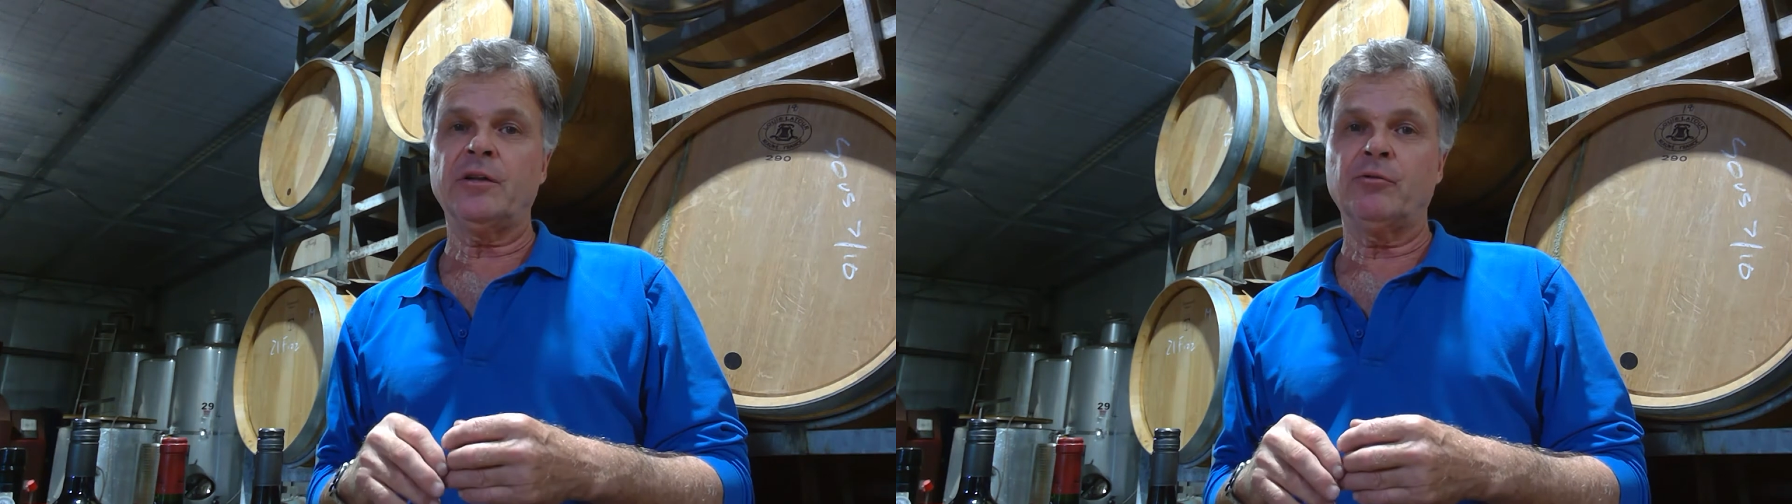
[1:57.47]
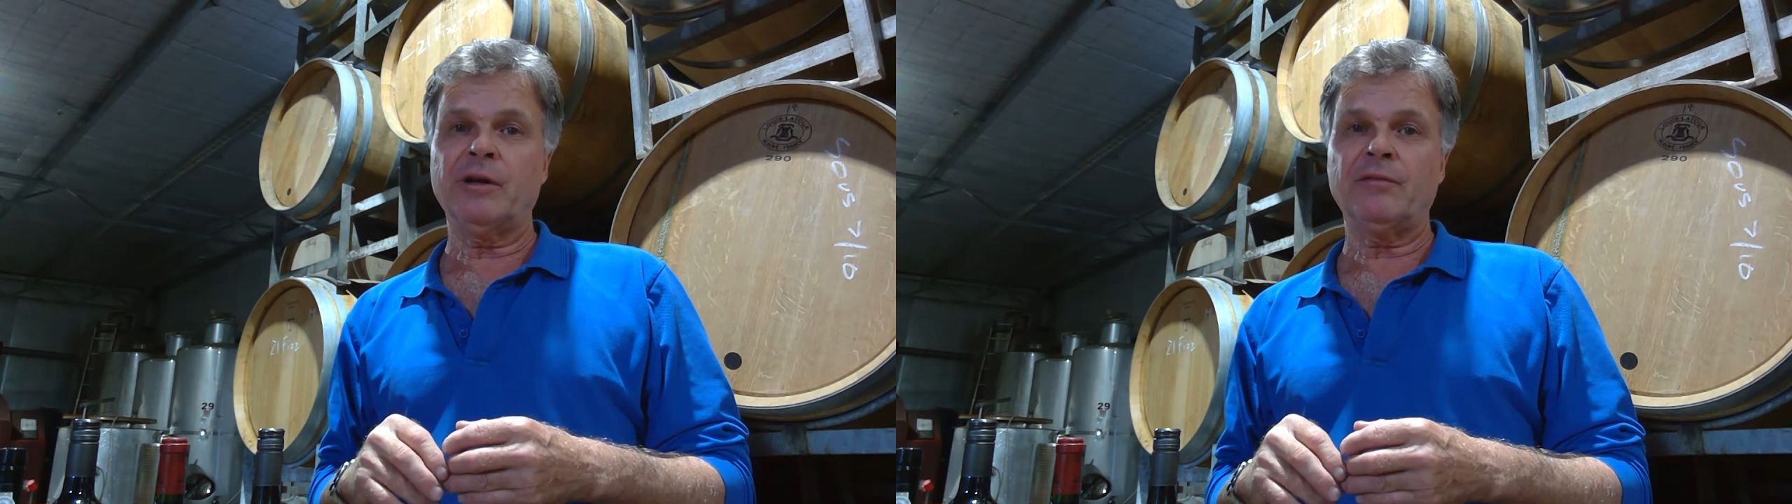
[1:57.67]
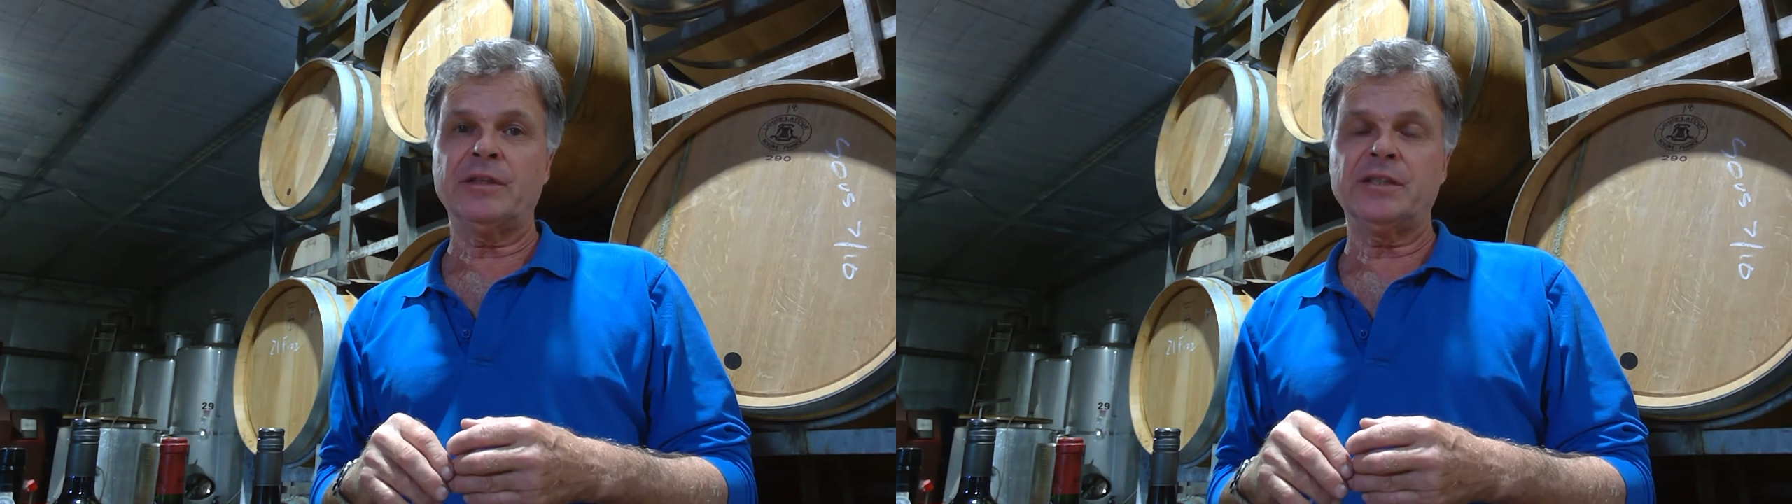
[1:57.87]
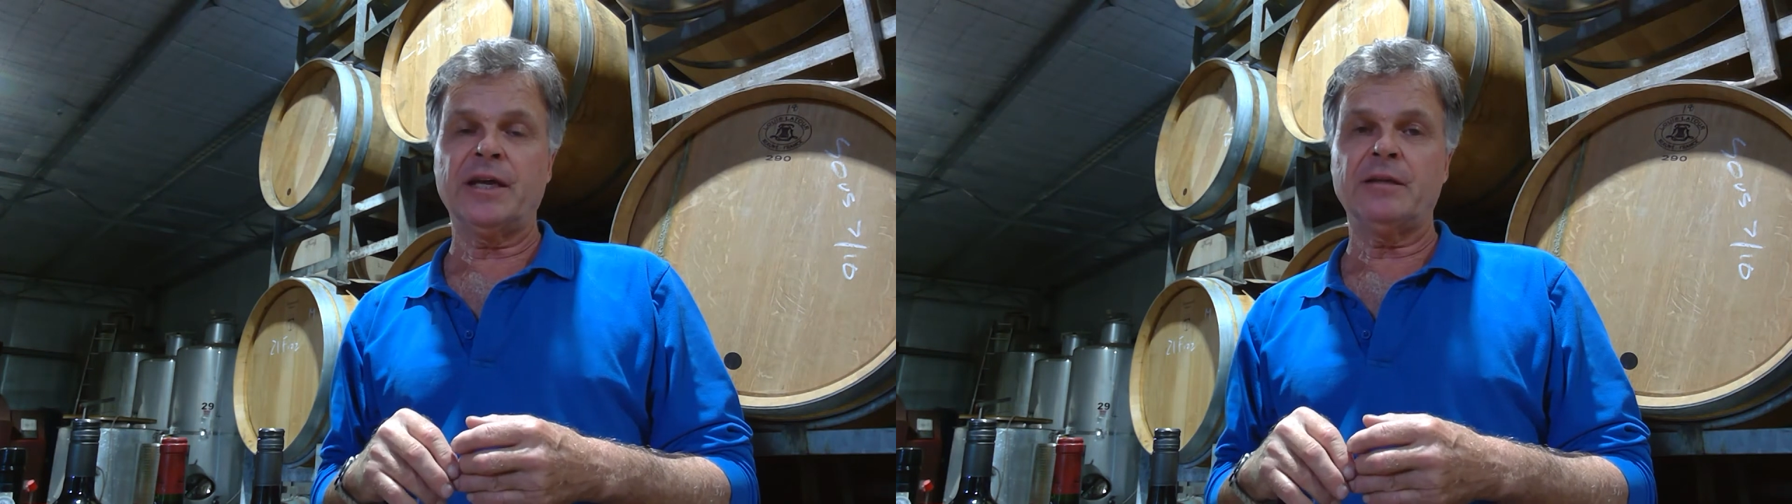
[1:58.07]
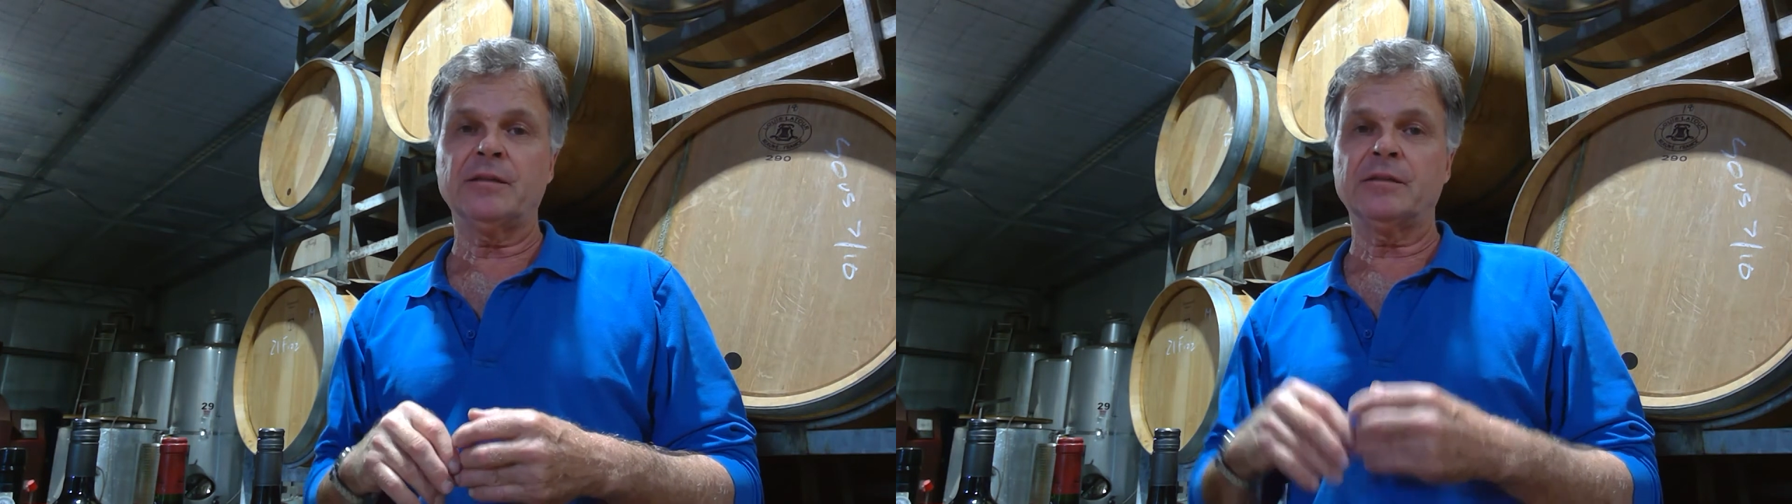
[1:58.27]
gravelly
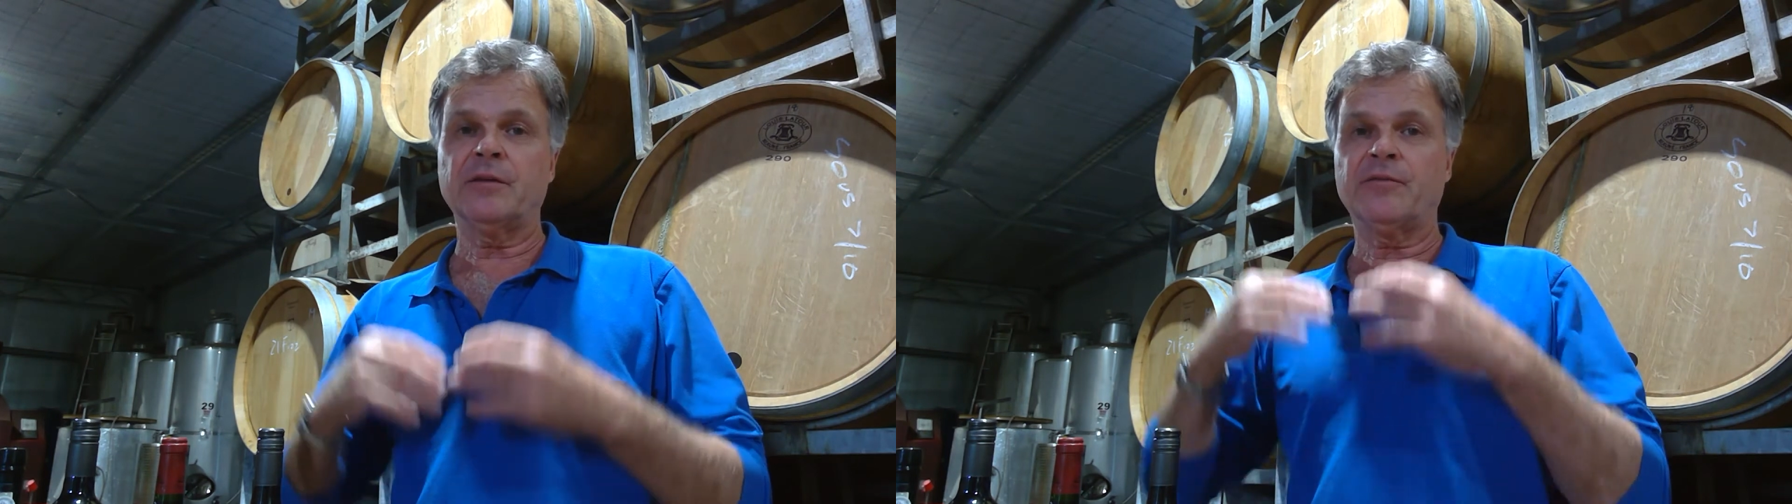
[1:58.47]
tannins that